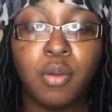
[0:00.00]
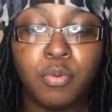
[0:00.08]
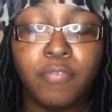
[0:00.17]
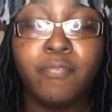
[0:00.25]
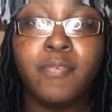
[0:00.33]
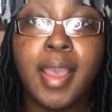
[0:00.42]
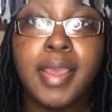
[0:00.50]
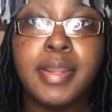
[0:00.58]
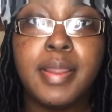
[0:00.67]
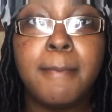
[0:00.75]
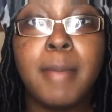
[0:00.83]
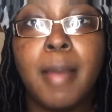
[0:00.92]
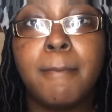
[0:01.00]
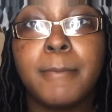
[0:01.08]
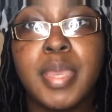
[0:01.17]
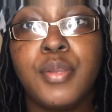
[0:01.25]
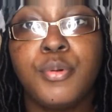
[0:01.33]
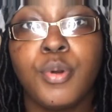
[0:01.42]
with finding my
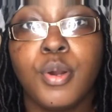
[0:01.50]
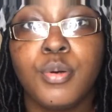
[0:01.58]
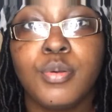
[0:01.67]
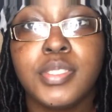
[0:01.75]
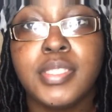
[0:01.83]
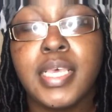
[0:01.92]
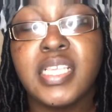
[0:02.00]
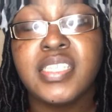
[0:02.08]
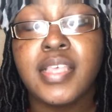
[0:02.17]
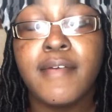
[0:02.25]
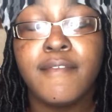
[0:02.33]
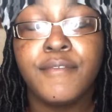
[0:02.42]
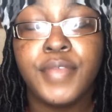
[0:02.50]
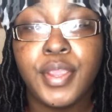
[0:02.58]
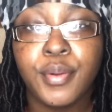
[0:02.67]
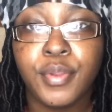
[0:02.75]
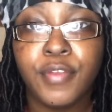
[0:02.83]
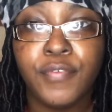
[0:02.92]
macros. That's
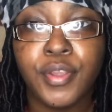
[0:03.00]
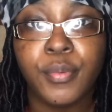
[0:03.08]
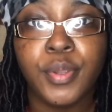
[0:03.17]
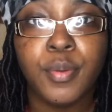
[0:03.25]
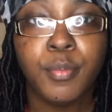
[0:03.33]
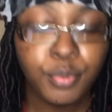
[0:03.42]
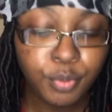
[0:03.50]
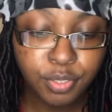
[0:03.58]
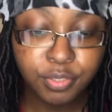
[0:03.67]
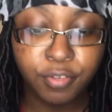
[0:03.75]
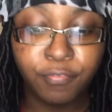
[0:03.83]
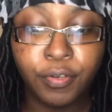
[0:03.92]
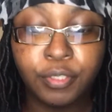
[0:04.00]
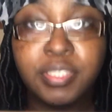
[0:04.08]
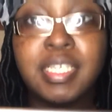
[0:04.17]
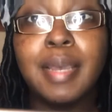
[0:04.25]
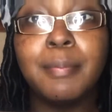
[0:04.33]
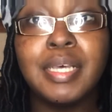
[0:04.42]
very, very important. The first
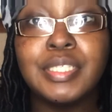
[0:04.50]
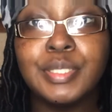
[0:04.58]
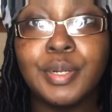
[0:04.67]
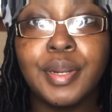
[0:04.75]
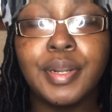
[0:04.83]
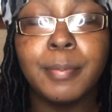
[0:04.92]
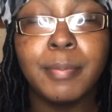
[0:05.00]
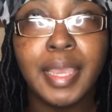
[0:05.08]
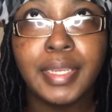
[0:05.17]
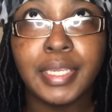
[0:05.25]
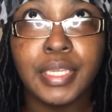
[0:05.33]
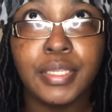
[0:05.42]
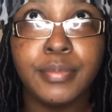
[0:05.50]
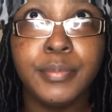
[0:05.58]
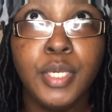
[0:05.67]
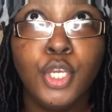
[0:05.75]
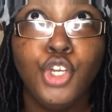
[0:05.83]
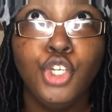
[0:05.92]
time I started back in
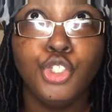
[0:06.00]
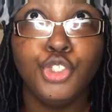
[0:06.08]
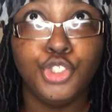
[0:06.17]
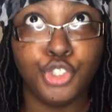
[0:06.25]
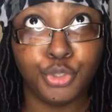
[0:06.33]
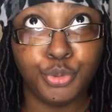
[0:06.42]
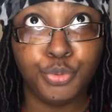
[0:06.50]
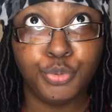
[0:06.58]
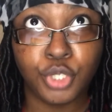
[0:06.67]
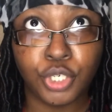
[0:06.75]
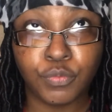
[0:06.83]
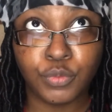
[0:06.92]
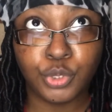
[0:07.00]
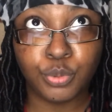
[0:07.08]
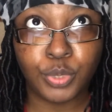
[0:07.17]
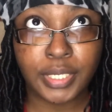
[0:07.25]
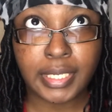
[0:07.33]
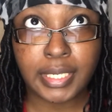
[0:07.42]
June of
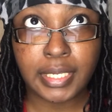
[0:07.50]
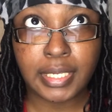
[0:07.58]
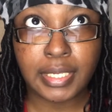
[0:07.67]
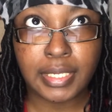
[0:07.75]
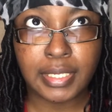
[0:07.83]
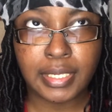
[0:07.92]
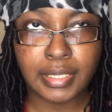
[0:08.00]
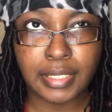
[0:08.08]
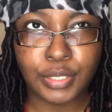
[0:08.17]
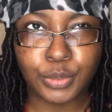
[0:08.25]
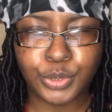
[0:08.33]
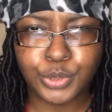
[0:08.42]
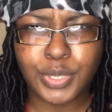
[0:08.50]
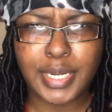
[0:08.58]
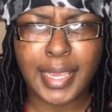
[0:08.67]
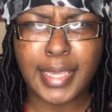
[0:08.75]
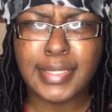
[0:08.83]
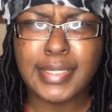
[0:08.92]

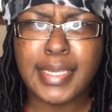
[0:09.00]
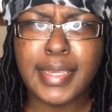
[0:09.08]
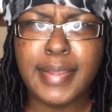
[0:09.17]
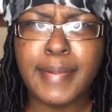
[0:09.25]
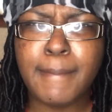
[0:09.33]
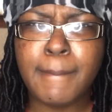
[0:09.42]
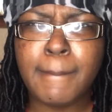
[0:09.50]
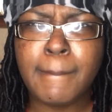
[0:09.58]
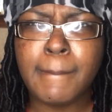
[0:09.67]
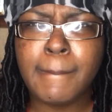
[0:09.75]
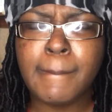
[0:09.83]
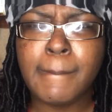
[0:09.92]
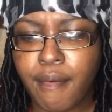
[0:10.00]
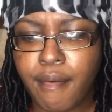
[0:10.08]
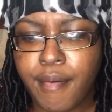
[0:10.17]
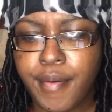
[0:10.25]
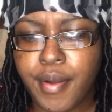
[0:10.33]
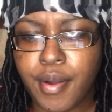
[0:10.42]
2018.
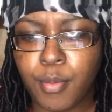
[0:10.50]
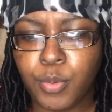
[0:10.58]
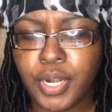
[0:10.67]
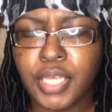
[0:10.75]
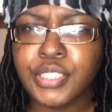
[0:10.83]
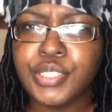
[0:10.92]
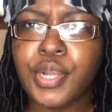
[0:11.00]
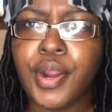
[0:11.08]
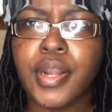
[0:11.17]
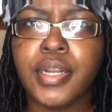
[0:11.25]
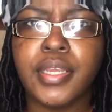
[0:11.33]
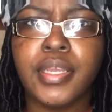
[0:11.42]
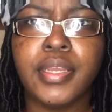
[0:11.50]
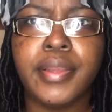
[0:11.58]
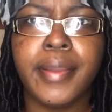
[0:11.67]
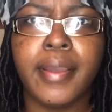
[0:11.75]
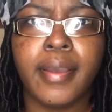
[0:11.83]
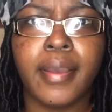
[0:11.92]
When I started,
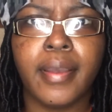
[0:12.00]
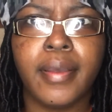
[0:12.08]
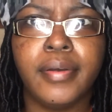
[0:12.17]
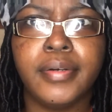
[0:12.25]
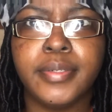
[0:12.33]
I